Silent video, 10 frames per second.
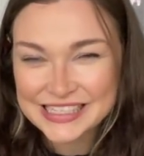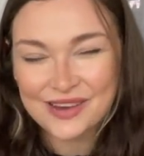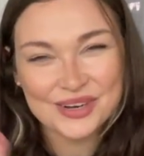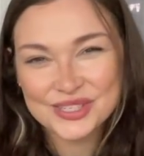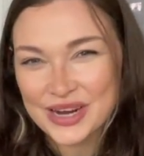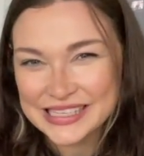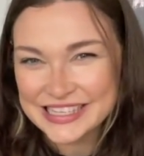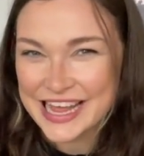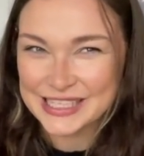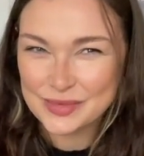I want to try
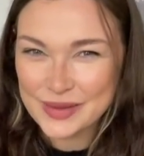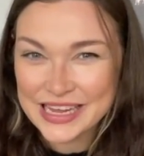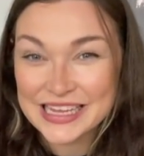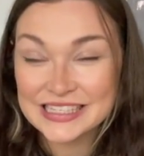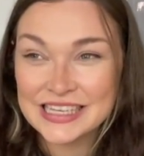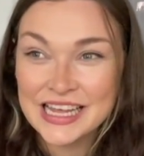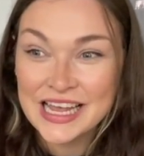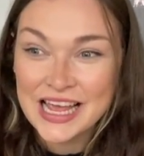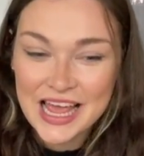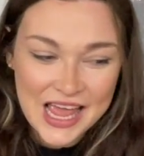Zaxby's,
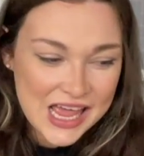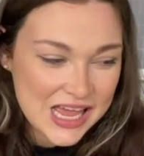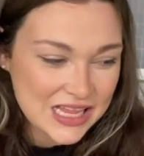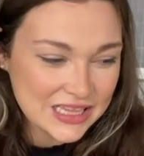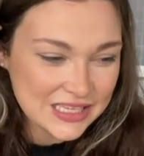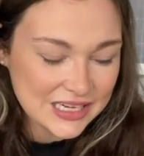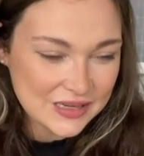and